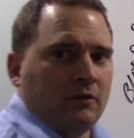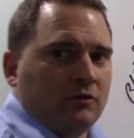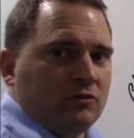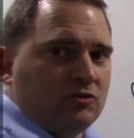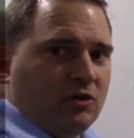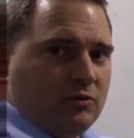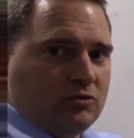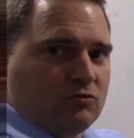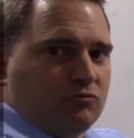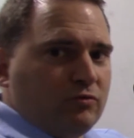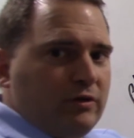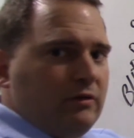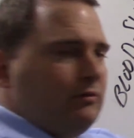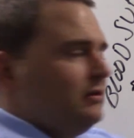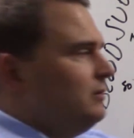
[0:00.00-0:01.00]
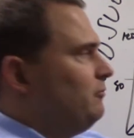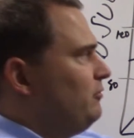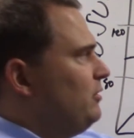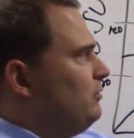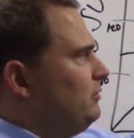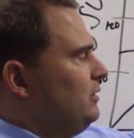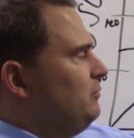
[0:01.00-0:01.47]
So it's really,
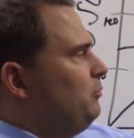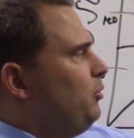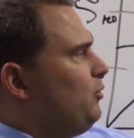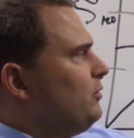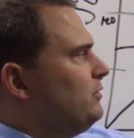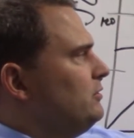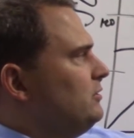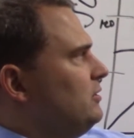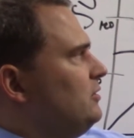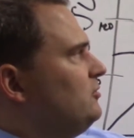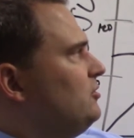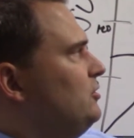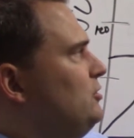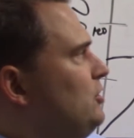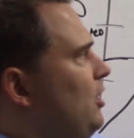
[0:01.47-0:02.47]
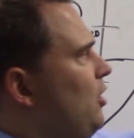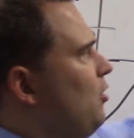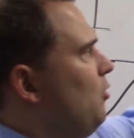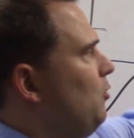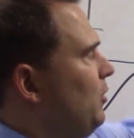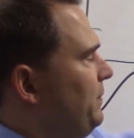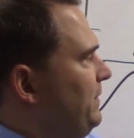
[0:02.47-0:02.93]
really important to
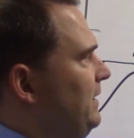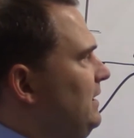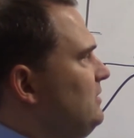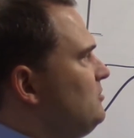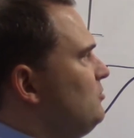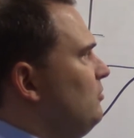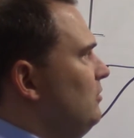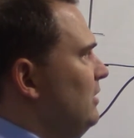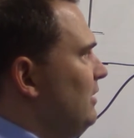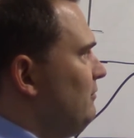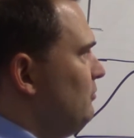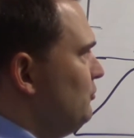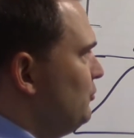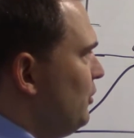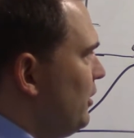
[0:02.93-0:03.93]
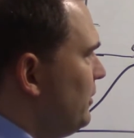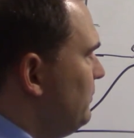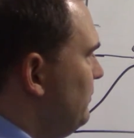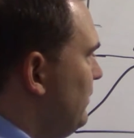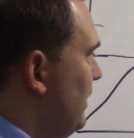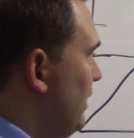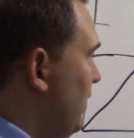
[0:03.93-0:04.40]
know what the insulin levels are.
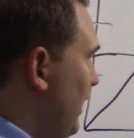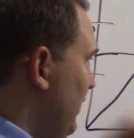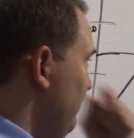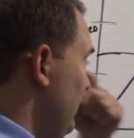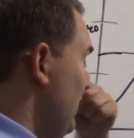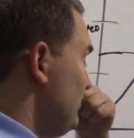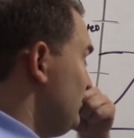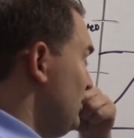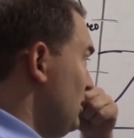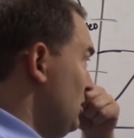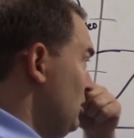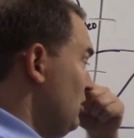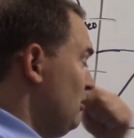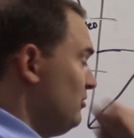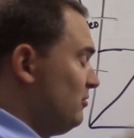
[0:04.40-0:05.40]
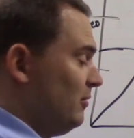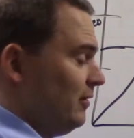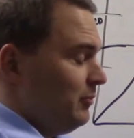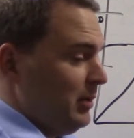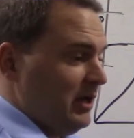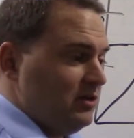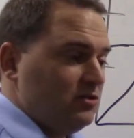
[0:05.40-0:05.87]
Now, I've asked some of
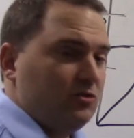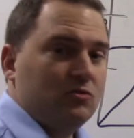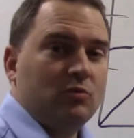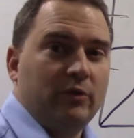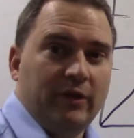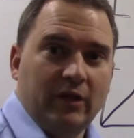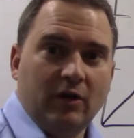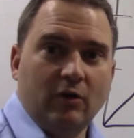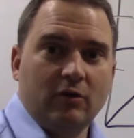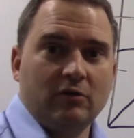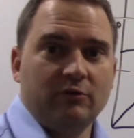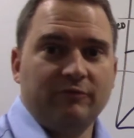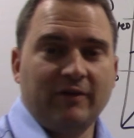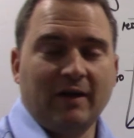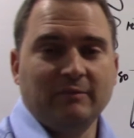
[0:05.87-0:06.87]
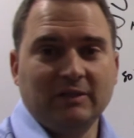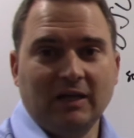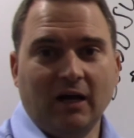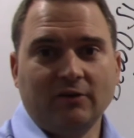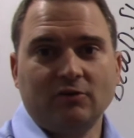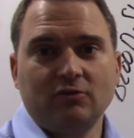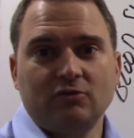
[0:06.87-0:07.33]
my patients when they go to their family
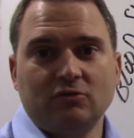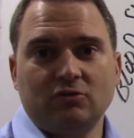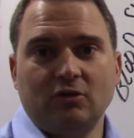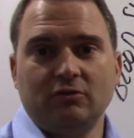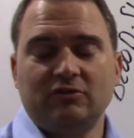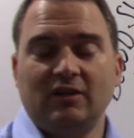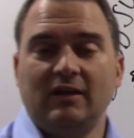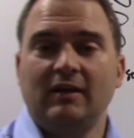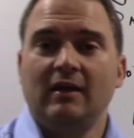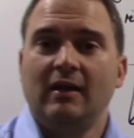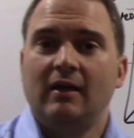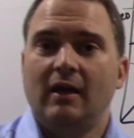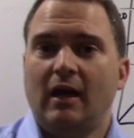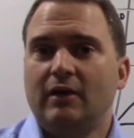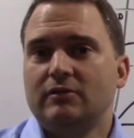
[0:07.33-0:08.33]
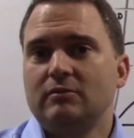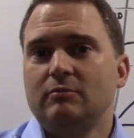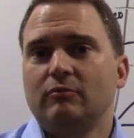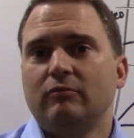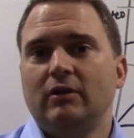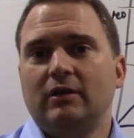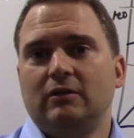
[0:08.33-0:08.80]
doctors or so, say, ask them
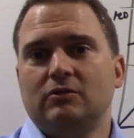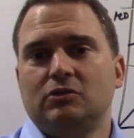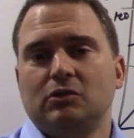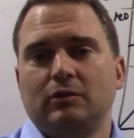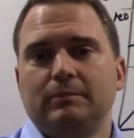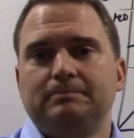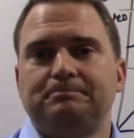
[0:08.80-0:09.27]
to run insulin.